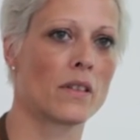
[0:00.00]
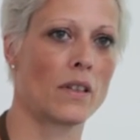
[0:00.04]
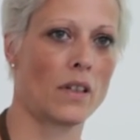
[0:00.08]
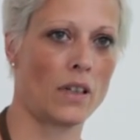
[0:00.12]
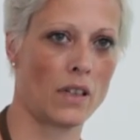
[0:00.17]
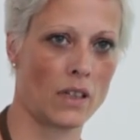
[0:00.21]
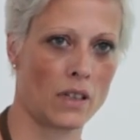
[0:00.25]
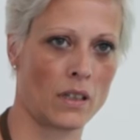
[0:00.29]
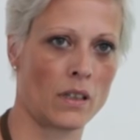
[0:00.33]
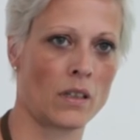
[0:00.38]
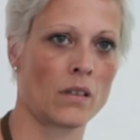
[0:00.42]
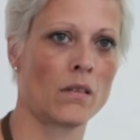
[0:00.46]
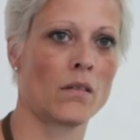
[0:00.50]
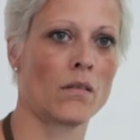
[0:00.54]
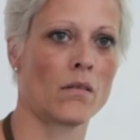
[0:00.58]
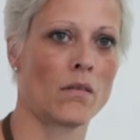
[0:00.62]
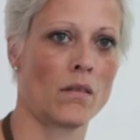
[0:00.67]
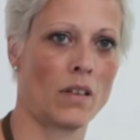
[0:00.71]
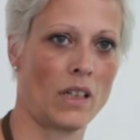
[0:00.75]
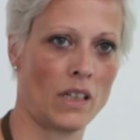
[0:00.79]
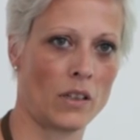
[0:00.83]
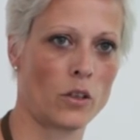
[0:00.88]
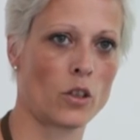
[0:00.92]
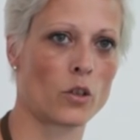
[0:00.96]
in
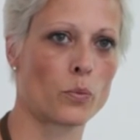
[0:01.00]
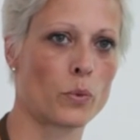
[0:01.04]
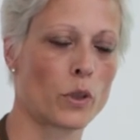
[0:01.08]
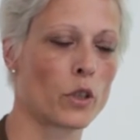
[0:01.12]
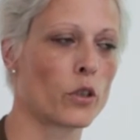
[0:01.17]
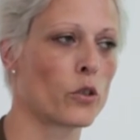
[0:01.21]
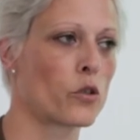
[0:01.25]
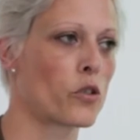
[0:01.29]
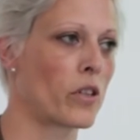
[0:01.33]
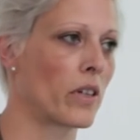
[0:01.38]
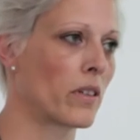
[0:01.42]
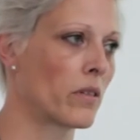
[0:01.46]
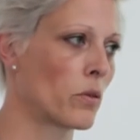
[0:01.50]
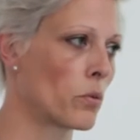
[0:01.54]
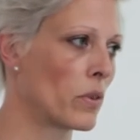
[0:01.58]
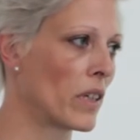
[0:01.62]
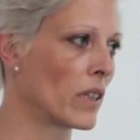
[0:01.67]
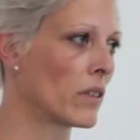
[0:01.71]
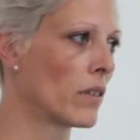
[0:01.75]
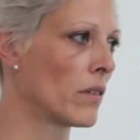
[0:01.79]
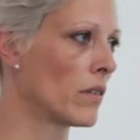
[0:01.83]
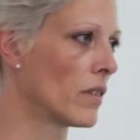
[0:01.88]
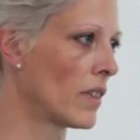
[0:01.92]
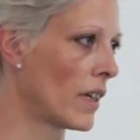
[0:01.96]
your project
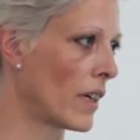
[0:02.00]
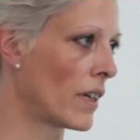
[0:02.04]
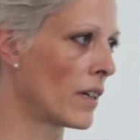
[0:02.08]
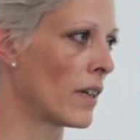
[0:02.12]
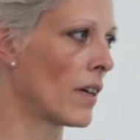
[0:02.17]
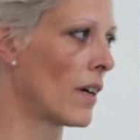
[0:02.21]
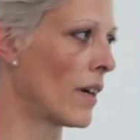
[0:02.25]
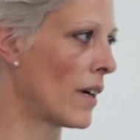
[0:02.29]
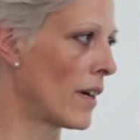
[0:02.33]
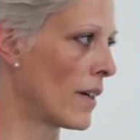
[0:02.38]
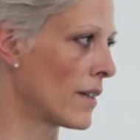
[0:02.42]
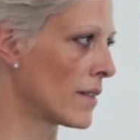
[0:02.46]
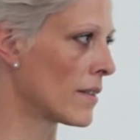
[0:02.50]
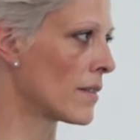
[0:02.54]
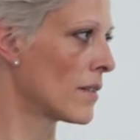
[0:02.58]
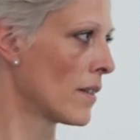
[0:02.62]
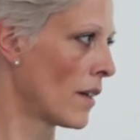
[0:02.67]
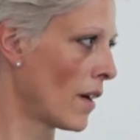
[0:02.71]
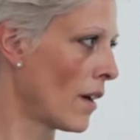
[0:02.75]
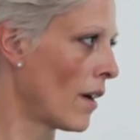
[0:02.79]
rather than as